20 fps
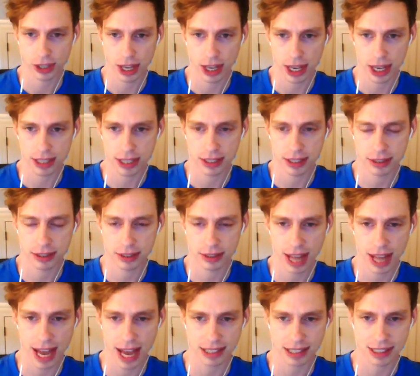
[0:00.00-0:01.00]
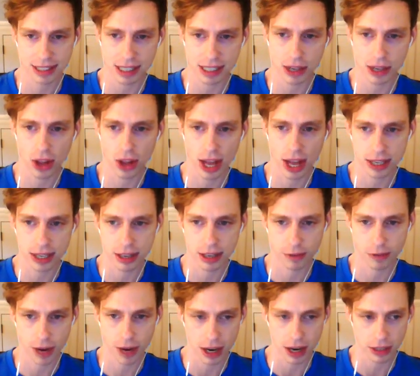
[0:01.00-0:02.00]
and that single
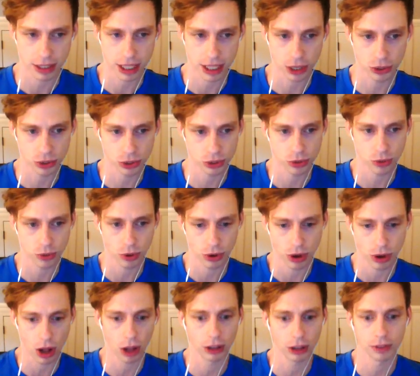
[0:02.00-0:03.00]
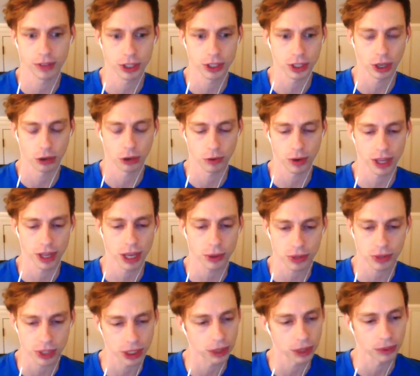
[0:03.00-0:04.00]
identifier tells you all of the software that
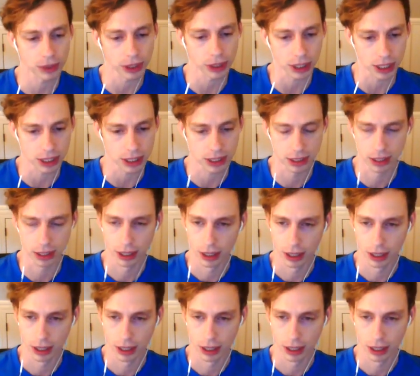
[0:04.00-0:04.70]
was in the release.